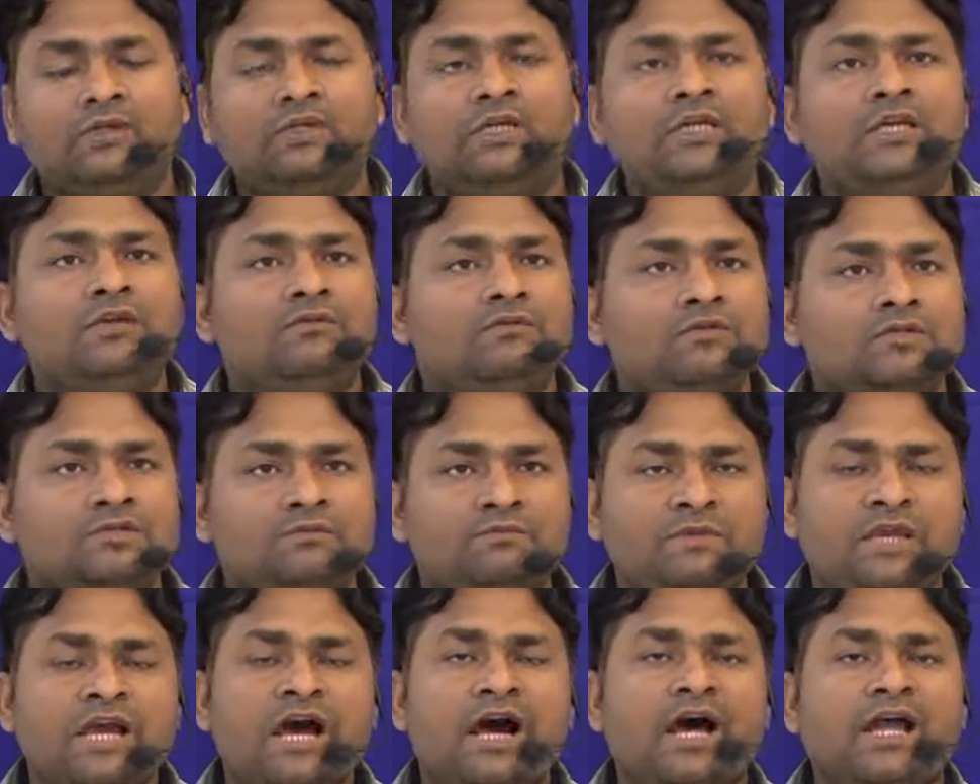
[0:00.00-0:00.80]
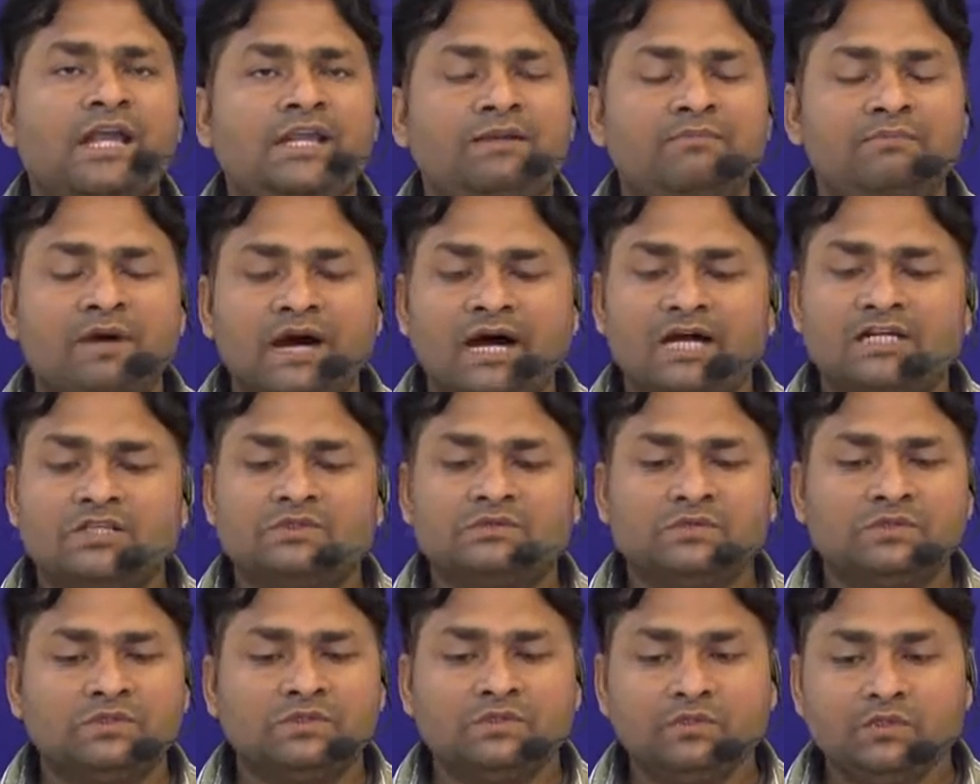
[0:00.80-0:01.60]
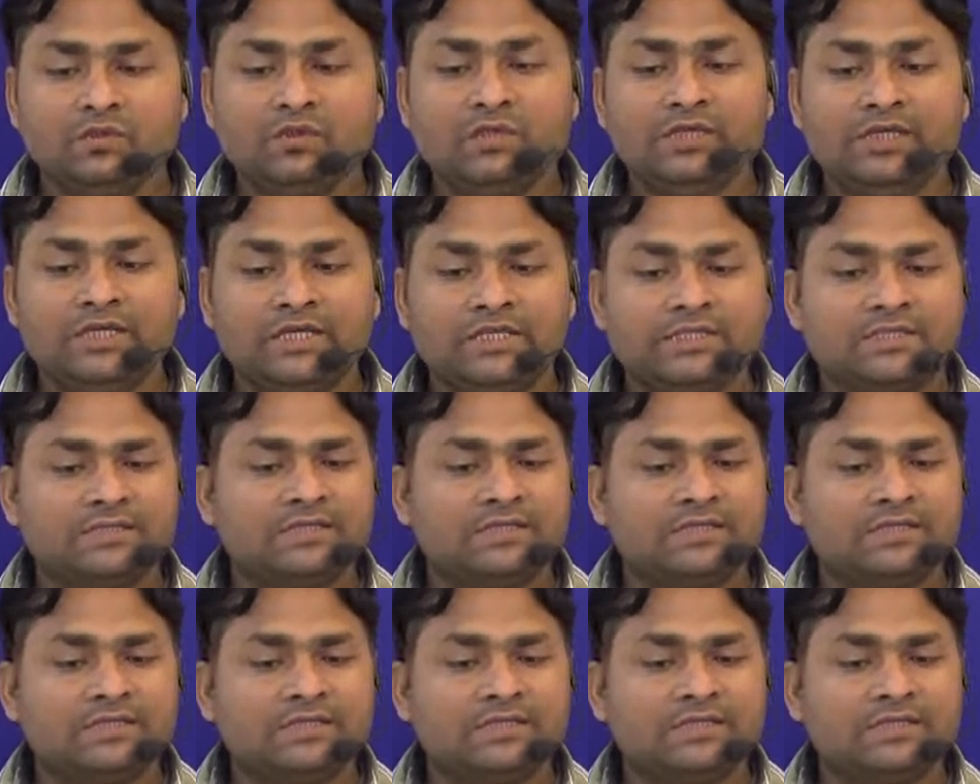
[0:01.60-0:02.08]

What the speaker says: he was behind bars for 2 years.